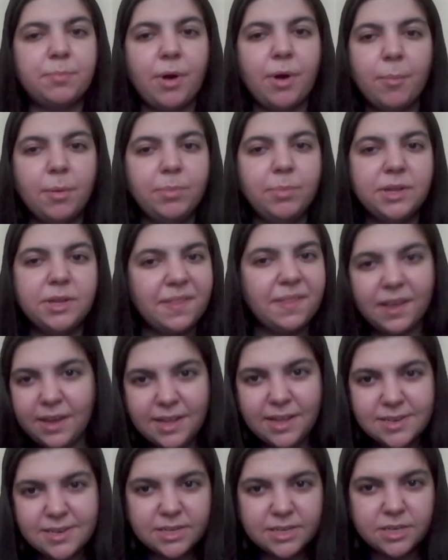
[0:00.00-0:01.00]
probably
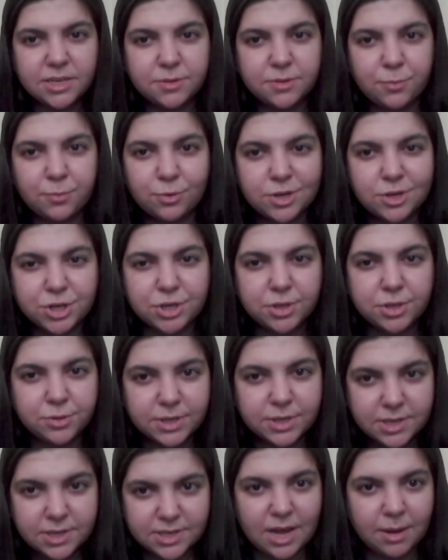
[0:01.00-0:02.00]
the easiest version
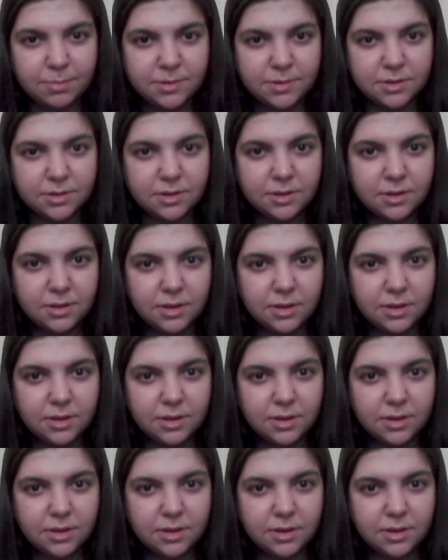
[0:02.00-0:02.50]
to accept.